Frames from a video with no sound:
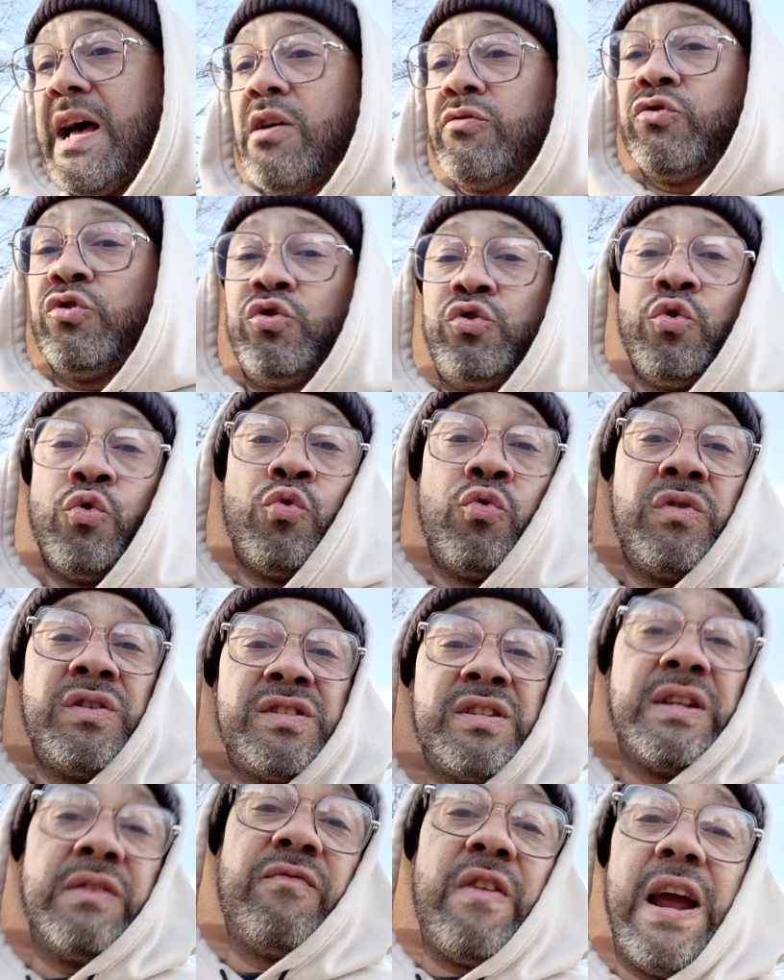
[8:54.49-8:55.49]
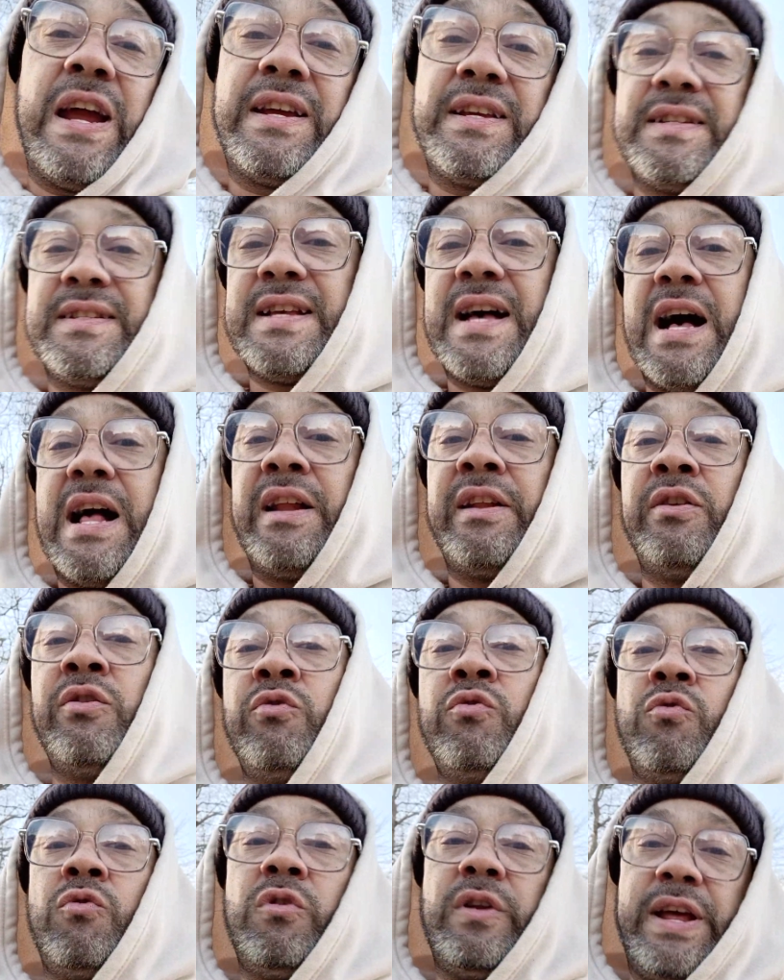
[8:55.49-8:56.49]
out the dude is in Rikers Island
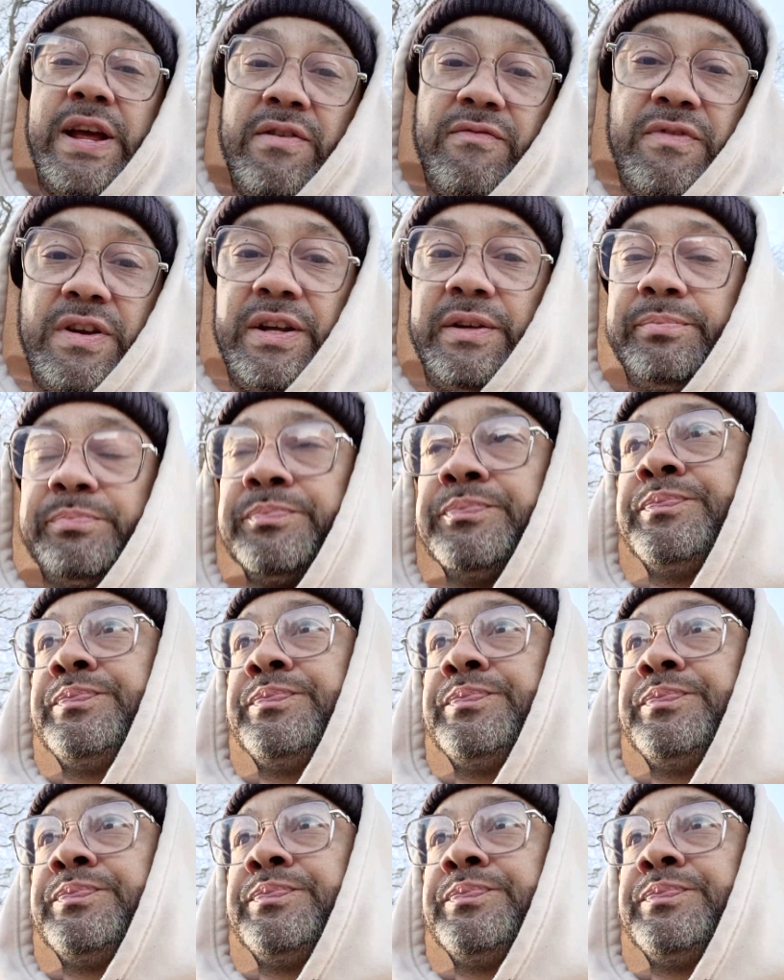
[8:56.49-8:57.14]
and all that, right?